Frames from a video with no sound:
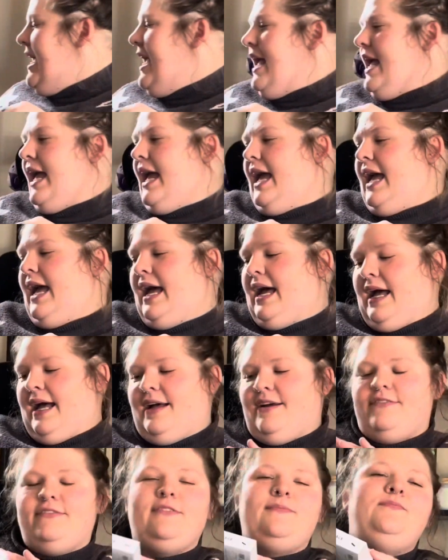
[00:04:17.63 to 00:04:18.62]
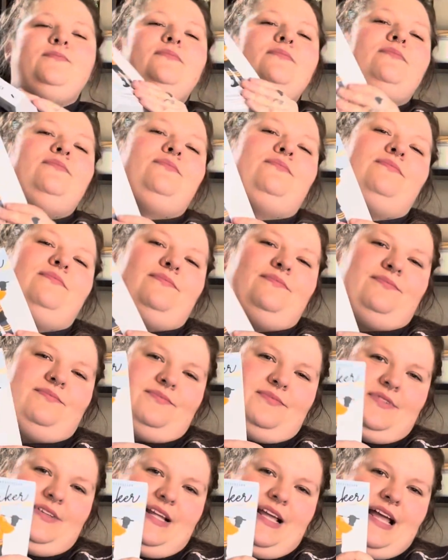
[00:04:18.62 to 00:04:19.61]
have
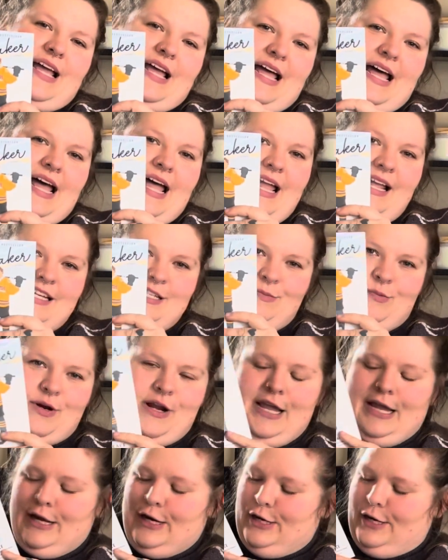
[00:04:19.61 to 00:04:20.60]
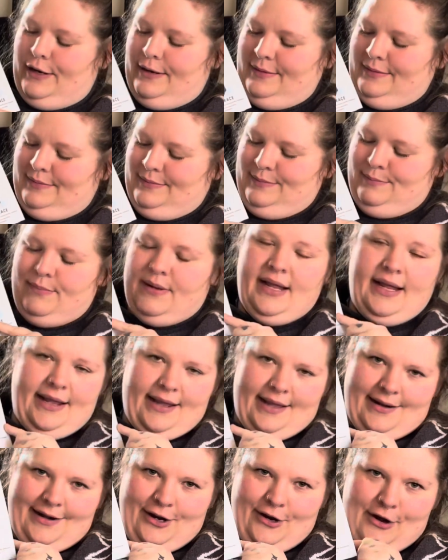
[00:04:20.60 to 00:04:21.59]
Icebreaker by
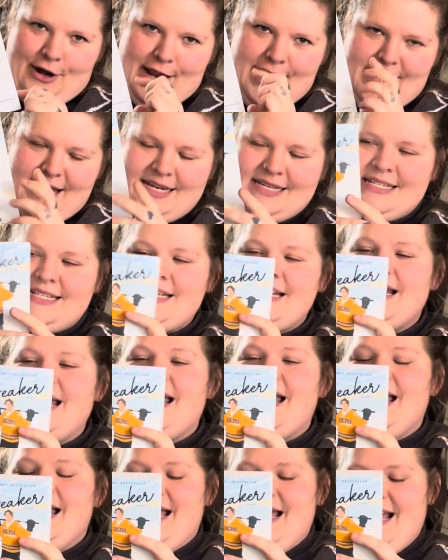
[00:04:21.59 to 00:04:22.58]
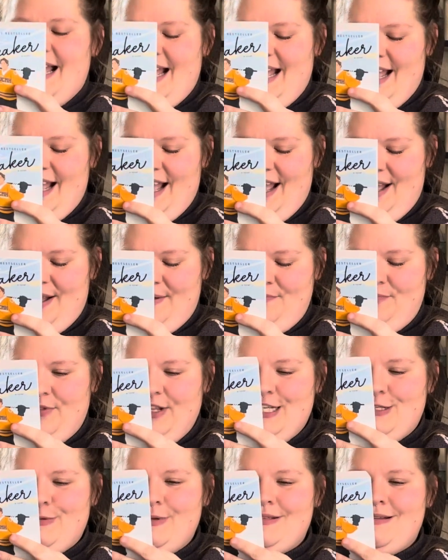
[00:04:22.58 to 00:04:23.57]
Hannah Grace.
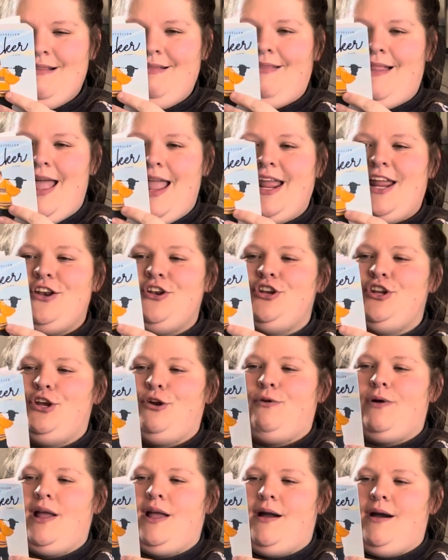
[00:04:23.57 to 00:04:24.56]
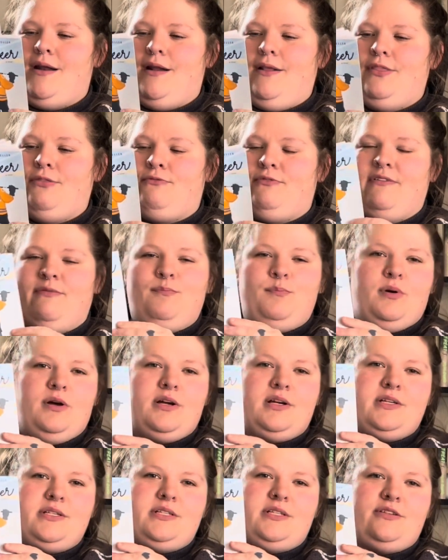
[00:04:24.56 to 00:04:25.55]
This was a new I got on Thrift
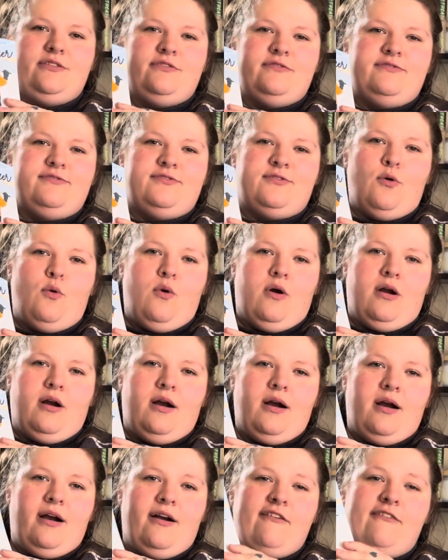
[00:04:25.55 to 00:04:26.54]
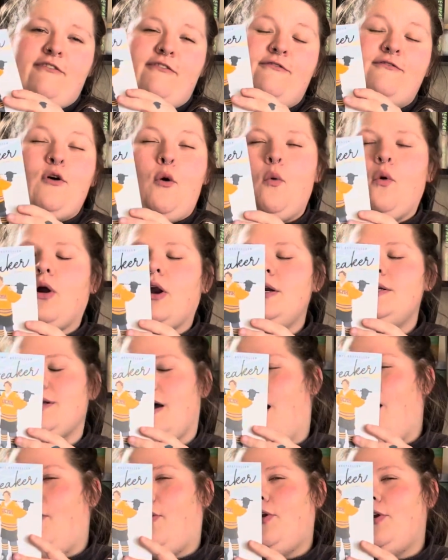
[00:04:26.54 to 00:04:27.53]
Books for
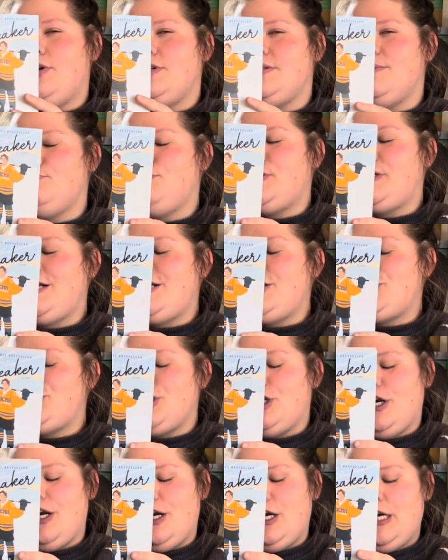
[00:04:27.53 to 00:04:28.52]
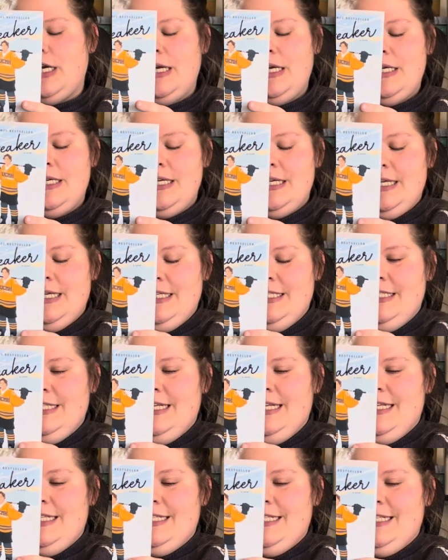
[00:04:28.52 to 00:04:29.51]
$4, I'm pretty sure.
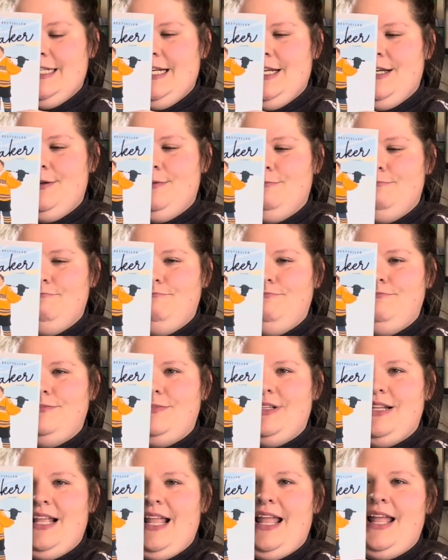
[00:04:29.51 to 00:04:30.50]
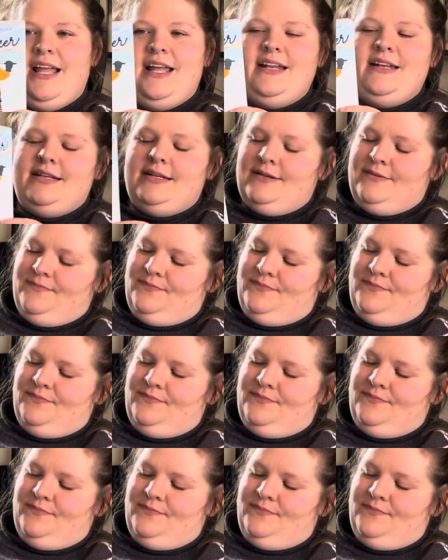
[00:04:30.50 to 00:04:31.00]
And